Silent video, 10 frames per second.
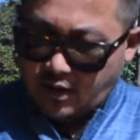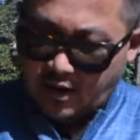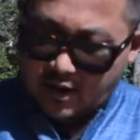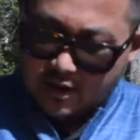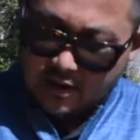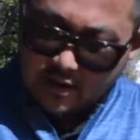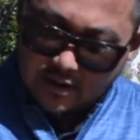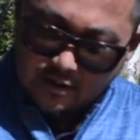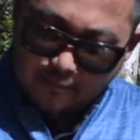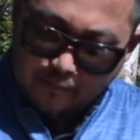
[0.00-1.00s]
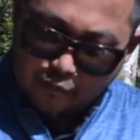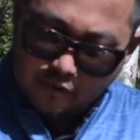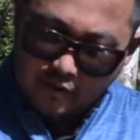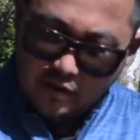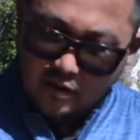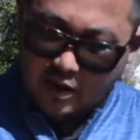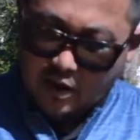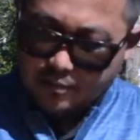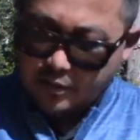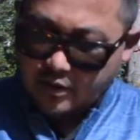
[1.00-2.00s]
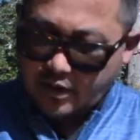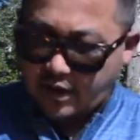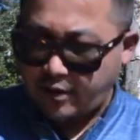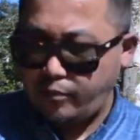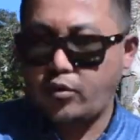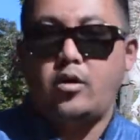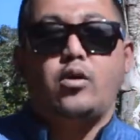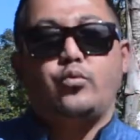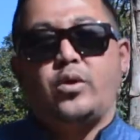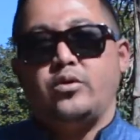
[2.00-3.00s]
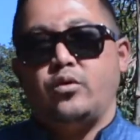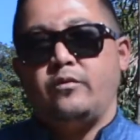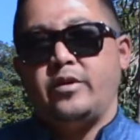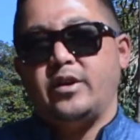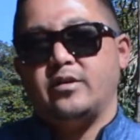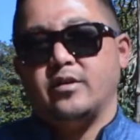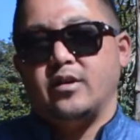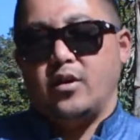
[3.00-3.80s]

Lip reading: and put it in a cup and pour hot water over it.